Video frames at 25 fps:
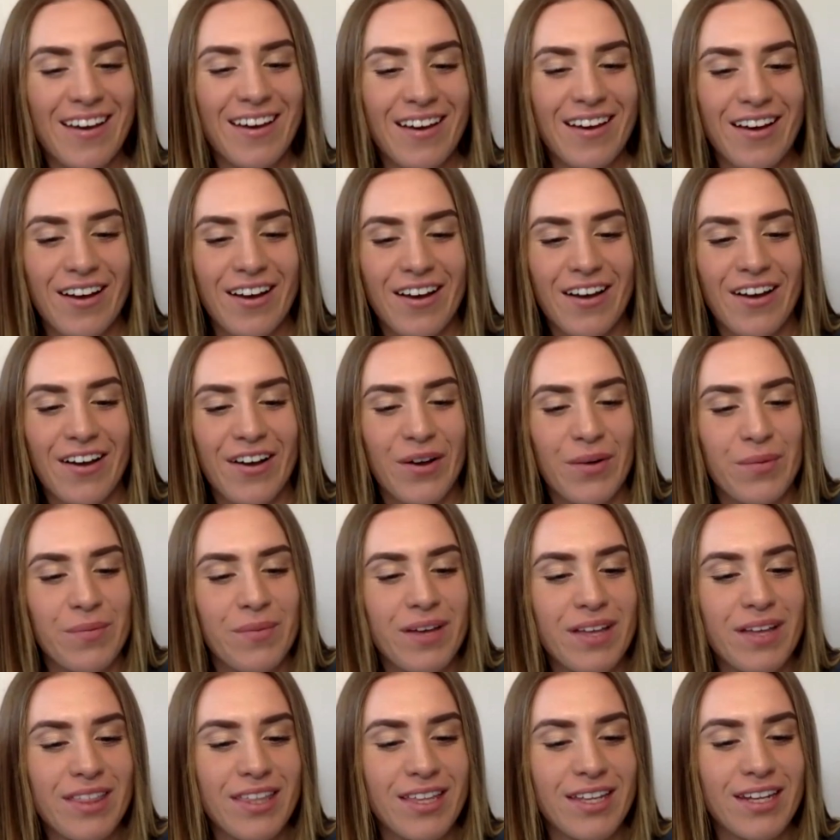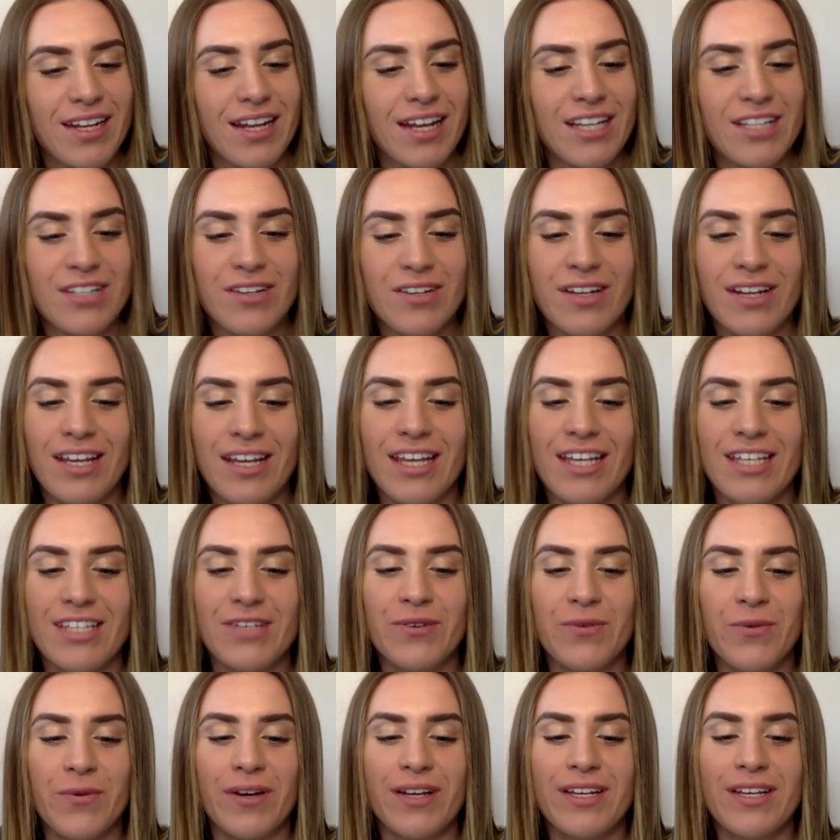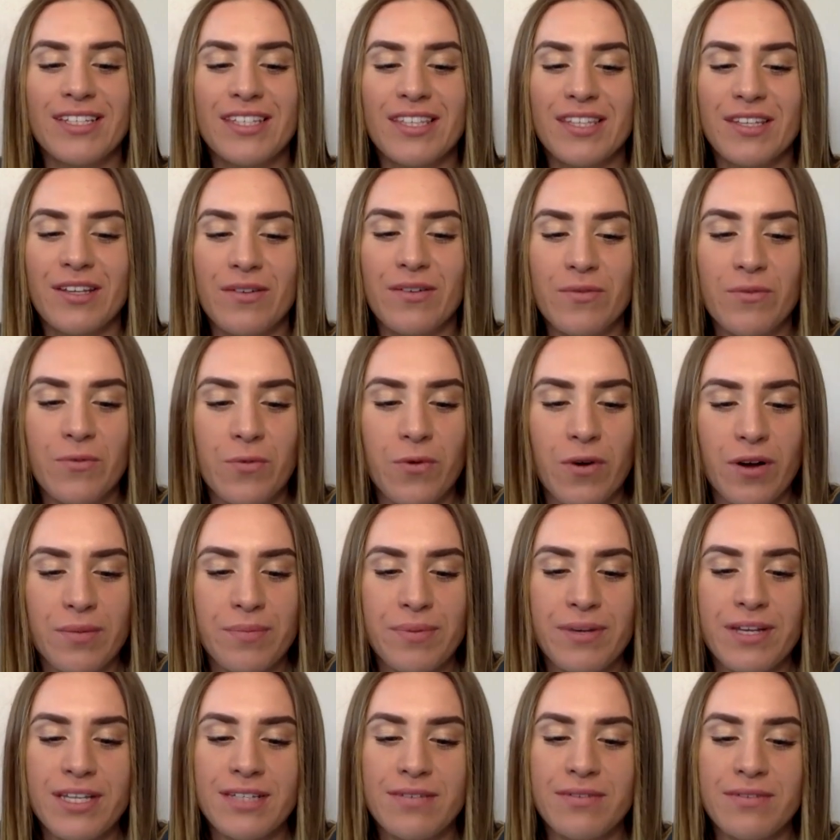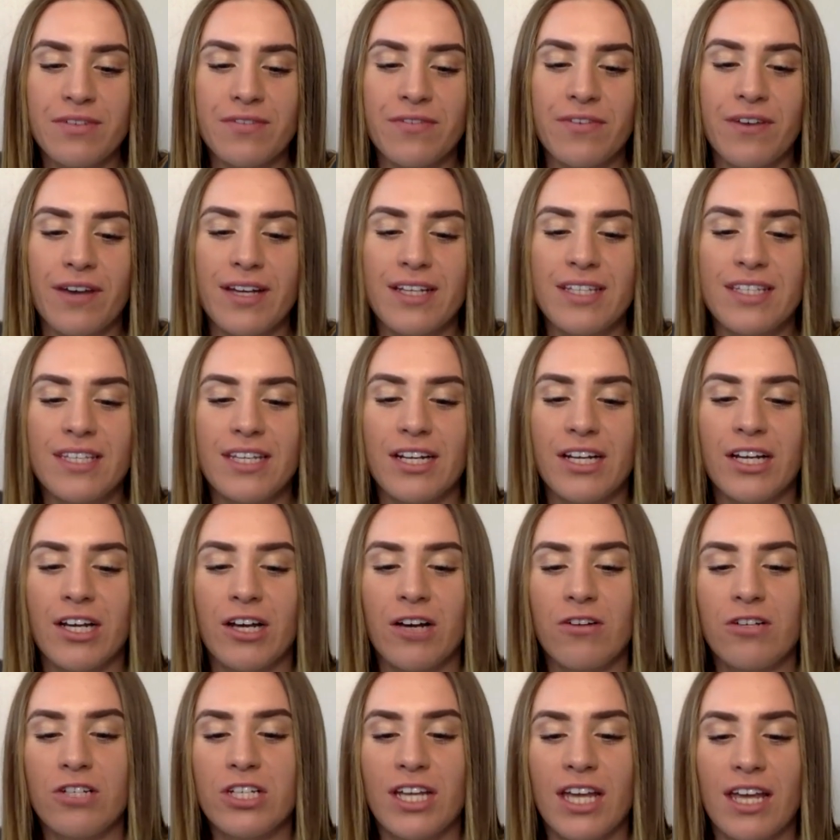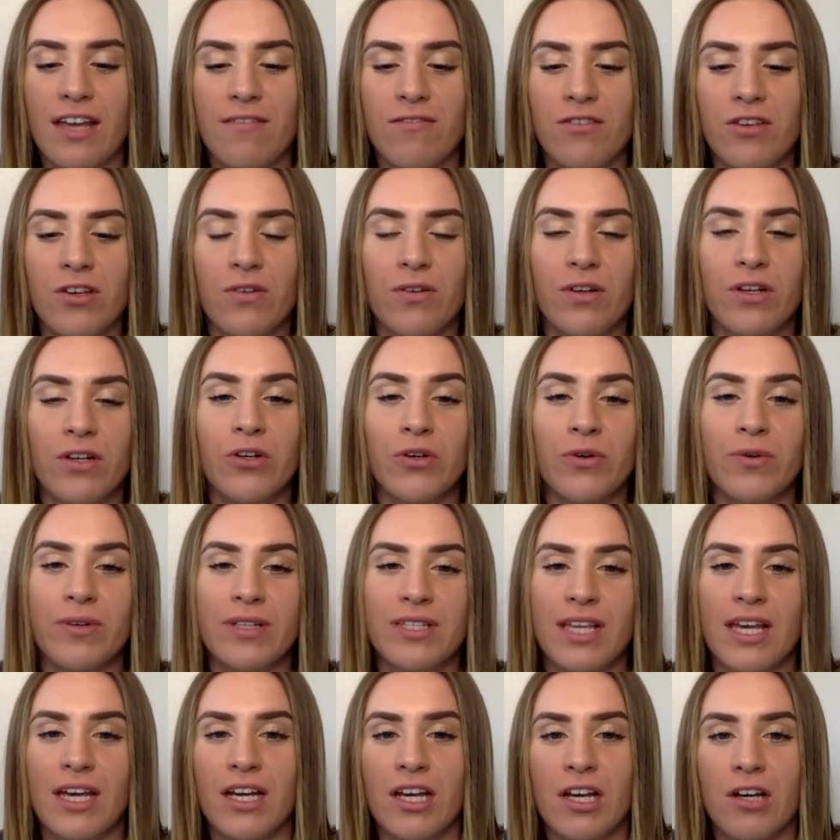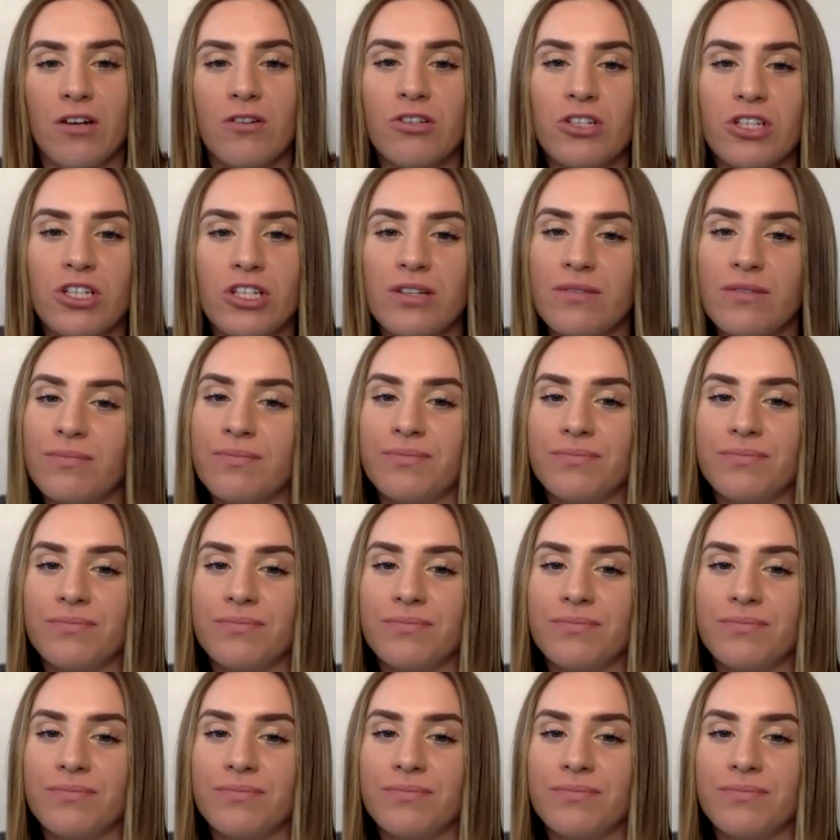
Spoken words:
The next one is, what is one piece of advice that a coach gave you, and who was that coach?